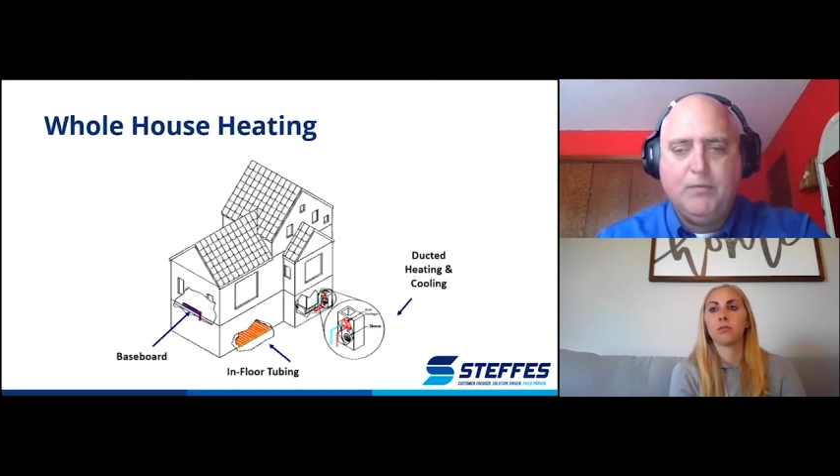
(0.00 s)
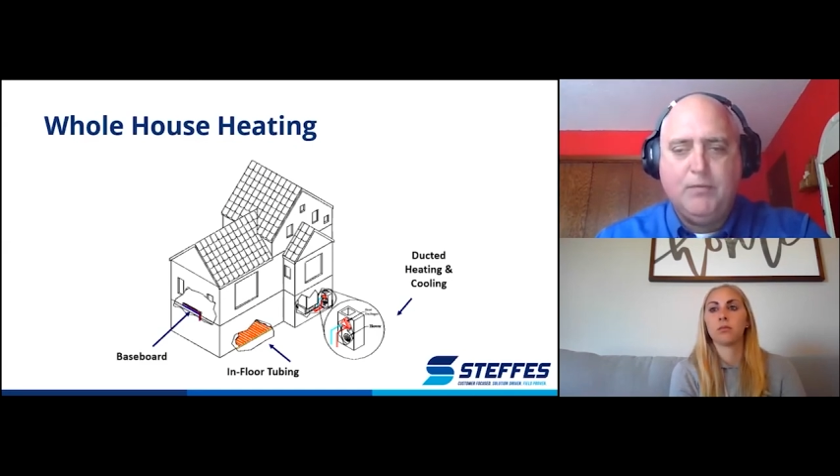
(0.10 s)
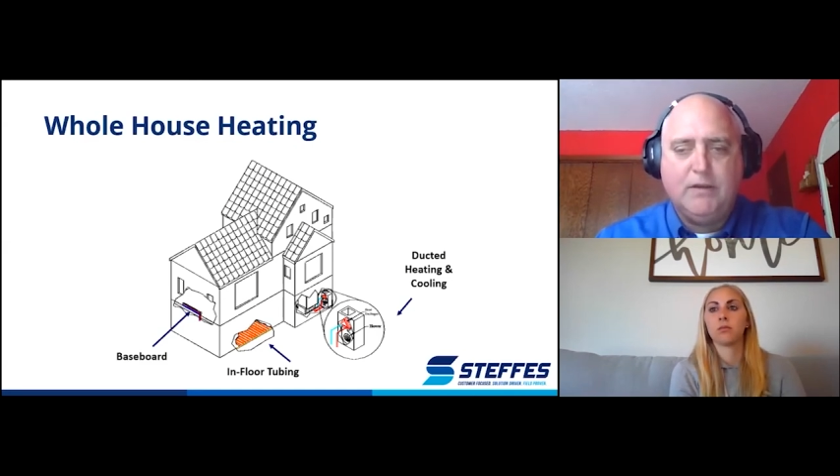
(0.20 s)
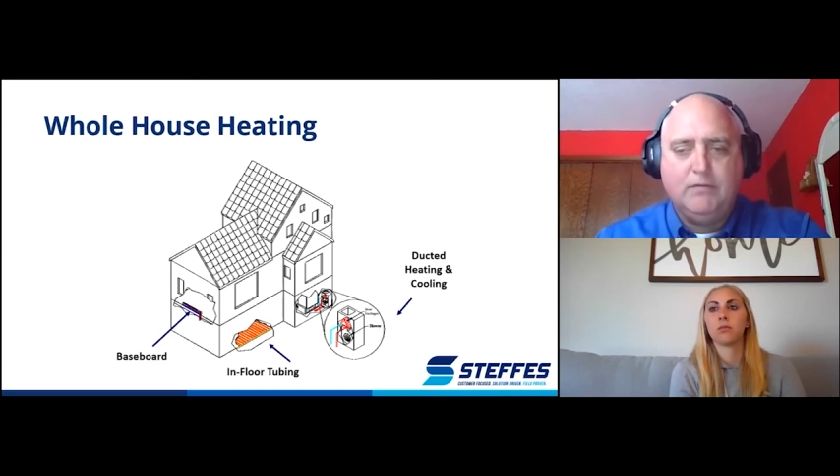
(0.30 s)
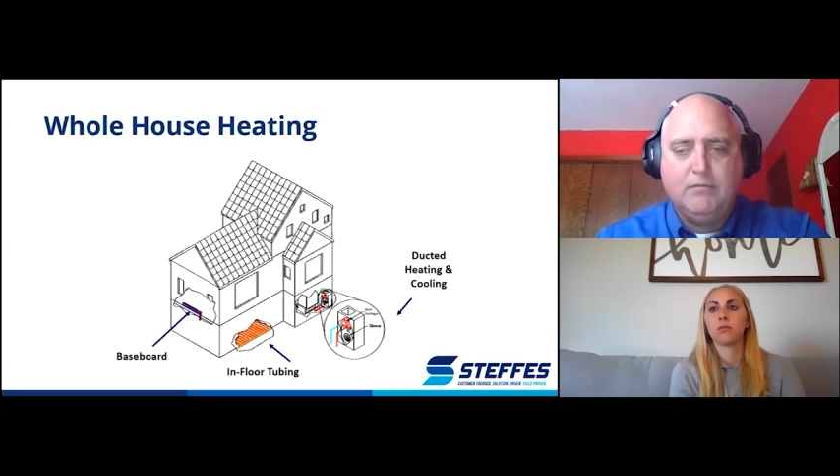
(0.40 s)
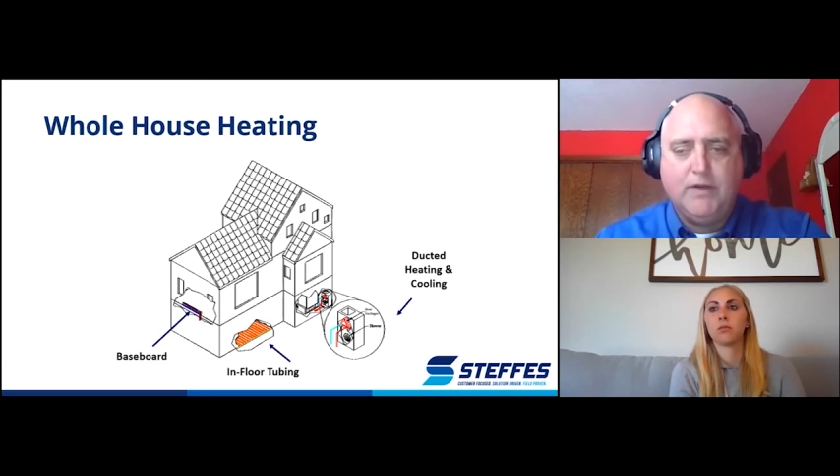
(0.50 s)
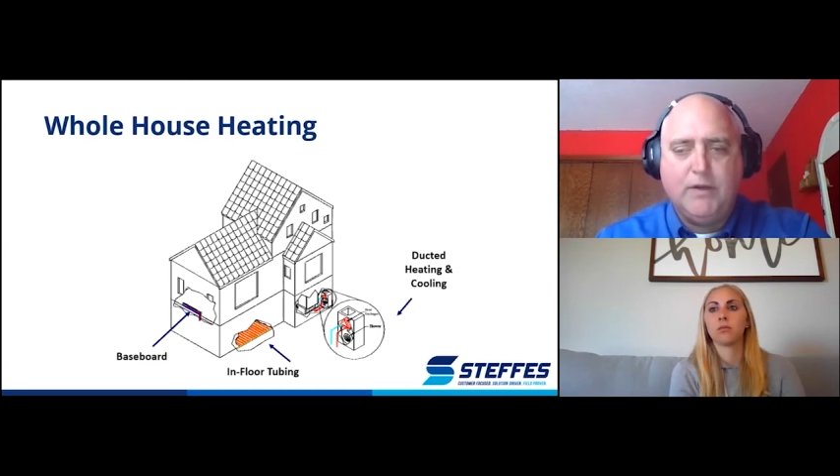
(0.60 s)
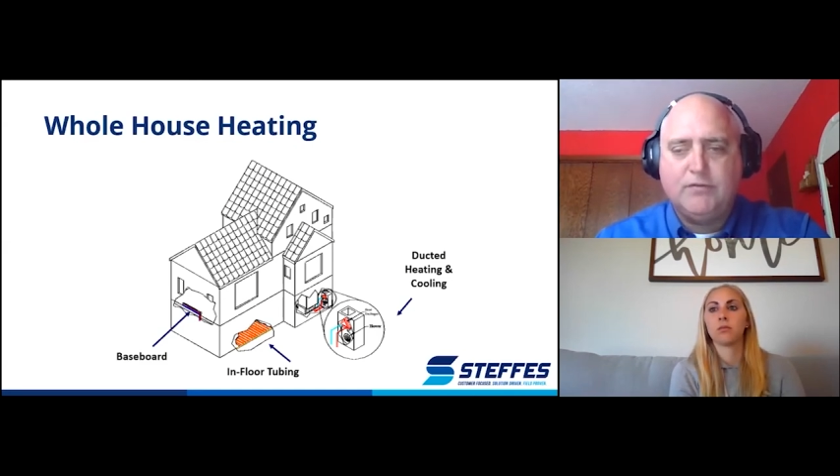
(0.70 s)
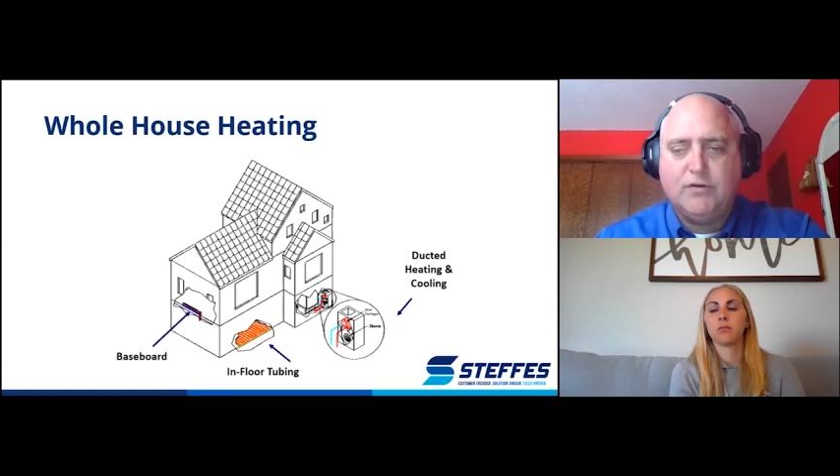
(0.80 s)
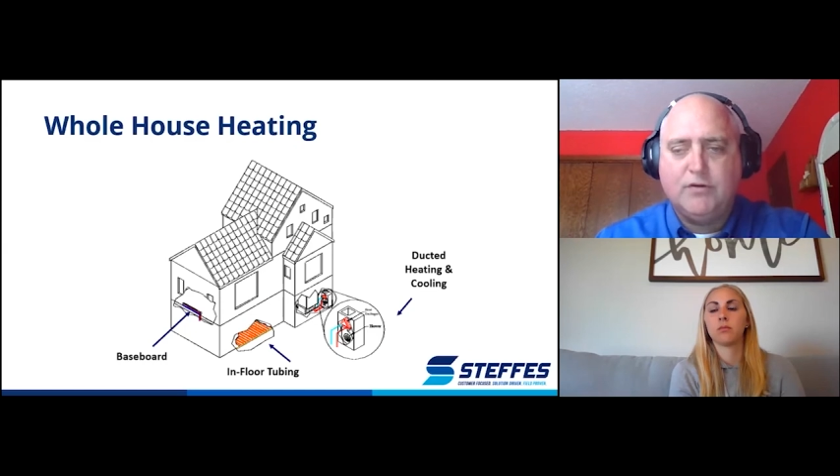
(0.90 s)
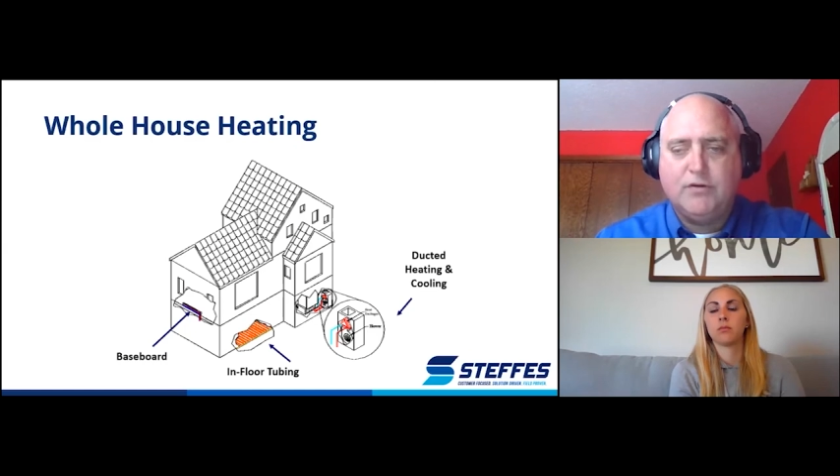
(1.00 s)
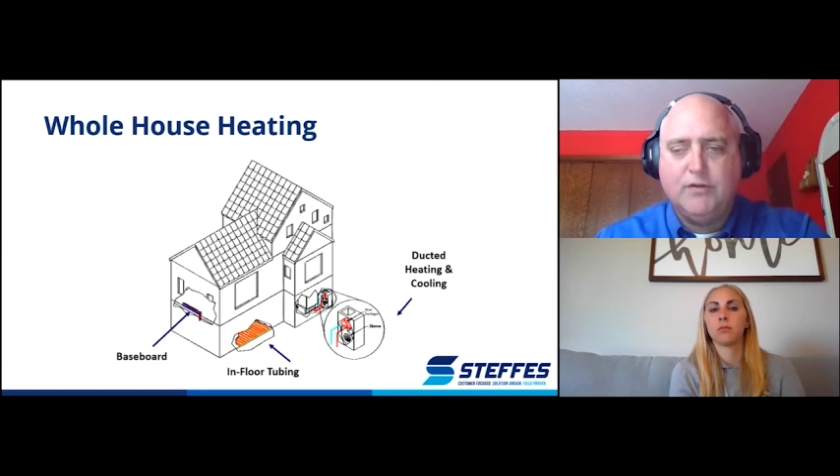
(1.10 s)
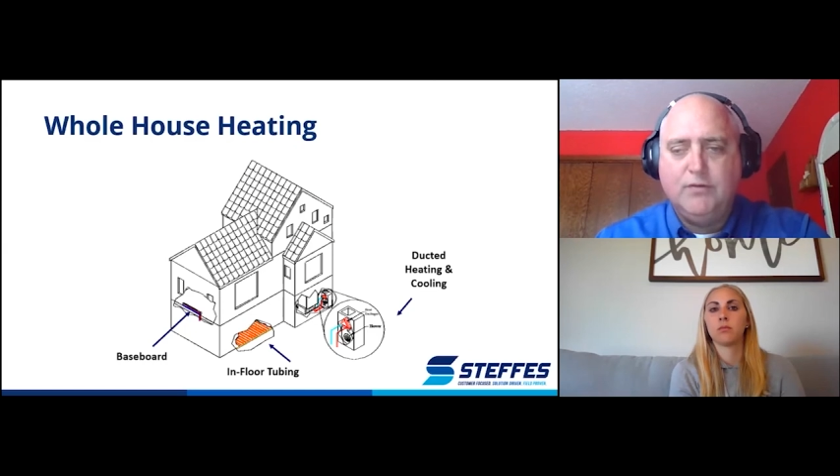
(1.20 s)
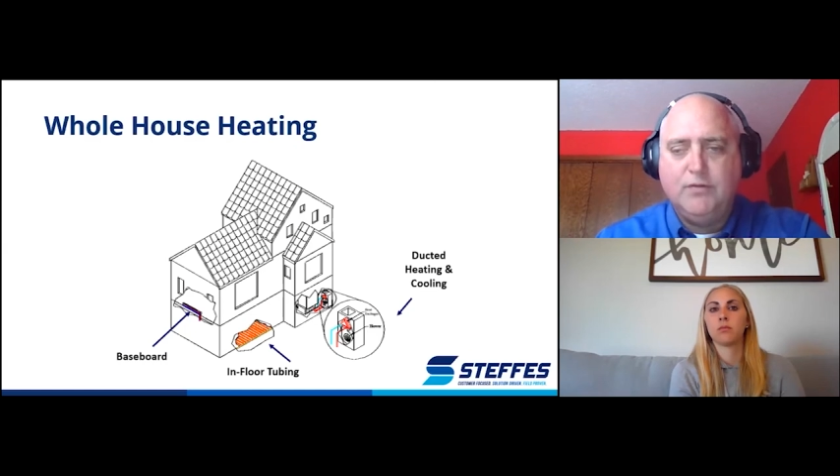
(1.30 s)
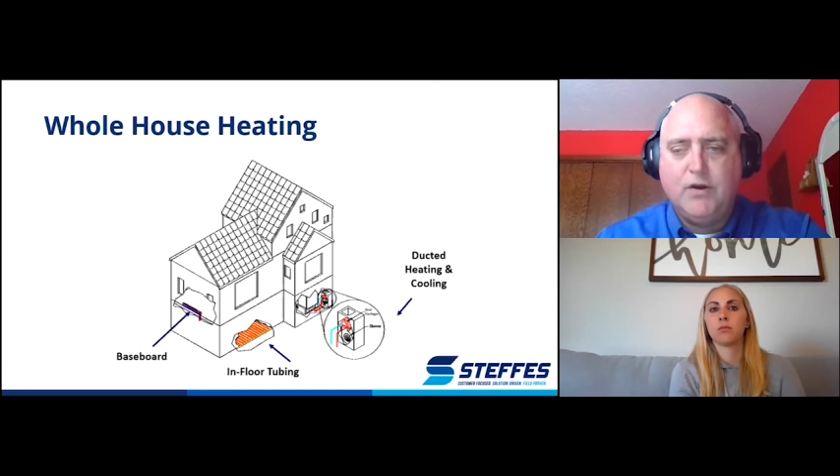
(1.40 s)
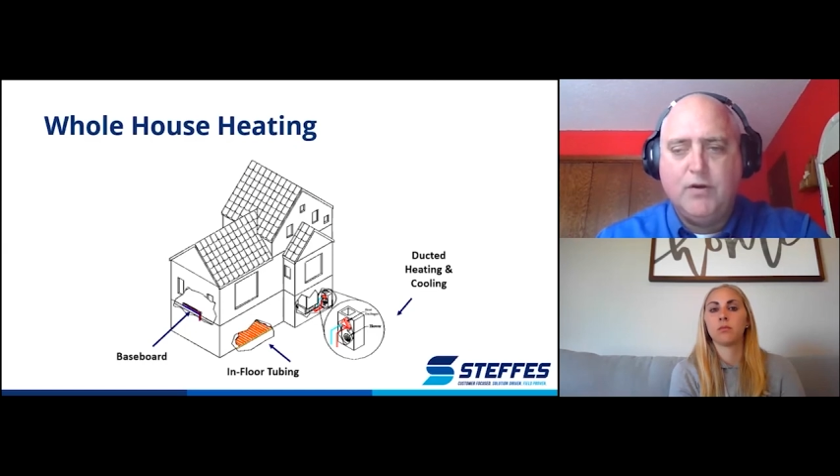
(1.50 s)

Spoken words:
can certainly do those.